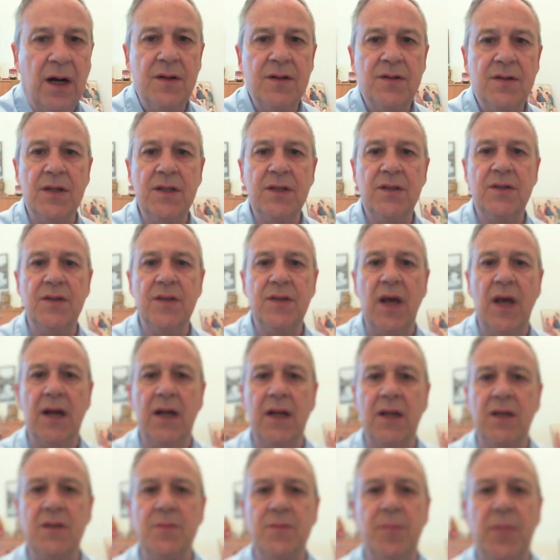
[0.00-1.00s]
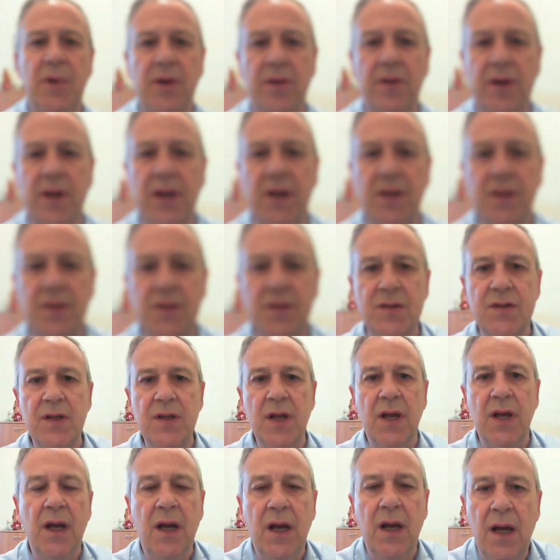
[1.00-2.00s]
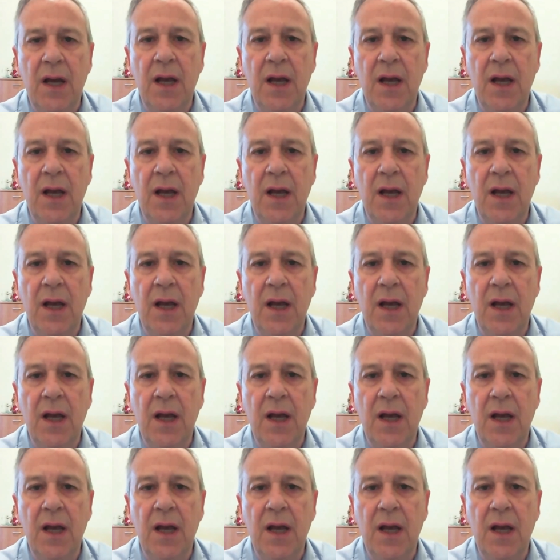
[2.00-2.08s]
since that experience,